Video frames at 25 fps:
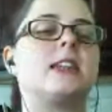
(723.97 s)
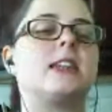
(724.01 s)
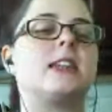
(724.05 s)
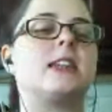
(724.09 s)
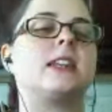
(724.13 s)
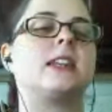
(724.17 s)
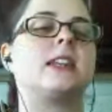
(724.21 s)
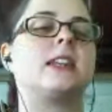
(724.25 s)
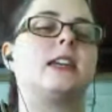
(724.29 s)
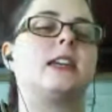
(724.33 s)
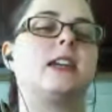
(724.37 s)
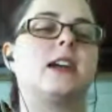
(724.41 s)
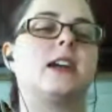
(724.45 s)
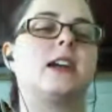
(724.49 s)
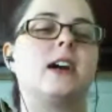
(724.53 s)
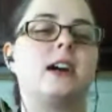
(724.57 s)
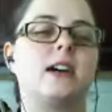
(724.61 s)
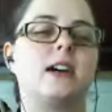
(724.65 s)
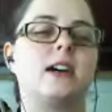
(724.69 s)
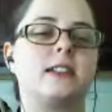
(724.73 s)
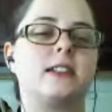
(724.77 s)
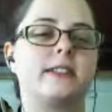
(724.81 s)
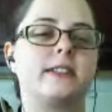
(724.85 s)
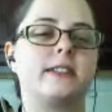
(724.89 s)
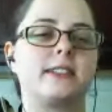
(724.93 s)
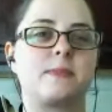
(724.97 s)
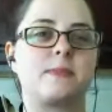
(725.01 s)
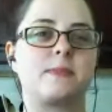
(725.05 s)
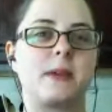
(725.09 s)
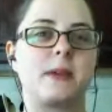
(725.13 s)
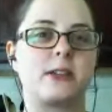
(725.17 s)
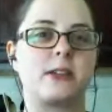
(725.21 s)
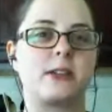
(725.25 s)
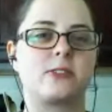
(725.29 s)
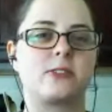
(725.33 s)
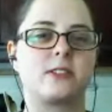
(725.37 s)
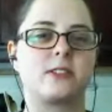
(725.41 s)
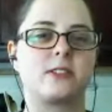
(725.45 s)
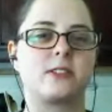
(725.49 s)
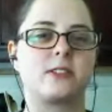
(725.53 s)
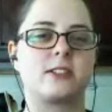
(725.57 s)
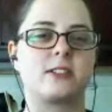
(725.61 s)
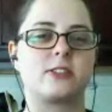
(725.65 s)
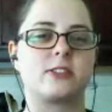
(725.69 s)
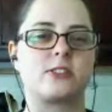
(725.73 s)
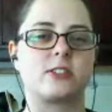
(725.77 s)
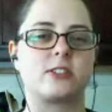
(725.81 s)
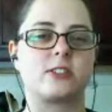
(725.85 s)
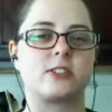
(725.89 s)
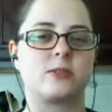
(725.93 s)
the unspecial
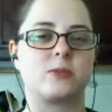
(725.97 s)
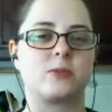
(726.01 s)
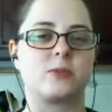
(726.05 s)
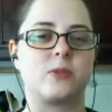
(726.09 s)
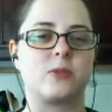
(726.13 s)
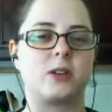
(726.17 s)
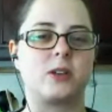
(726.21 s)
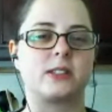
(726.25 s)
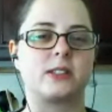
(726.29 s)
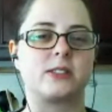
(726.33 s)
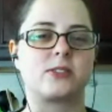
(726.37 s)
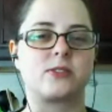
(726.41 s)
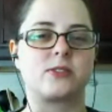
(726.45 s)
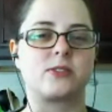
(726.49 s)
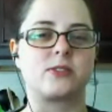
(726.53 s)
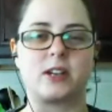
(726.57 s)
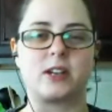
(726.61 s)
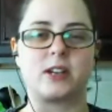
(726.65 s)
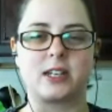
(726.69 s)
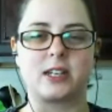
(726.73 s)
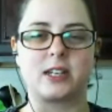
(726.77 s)
edition ones, right?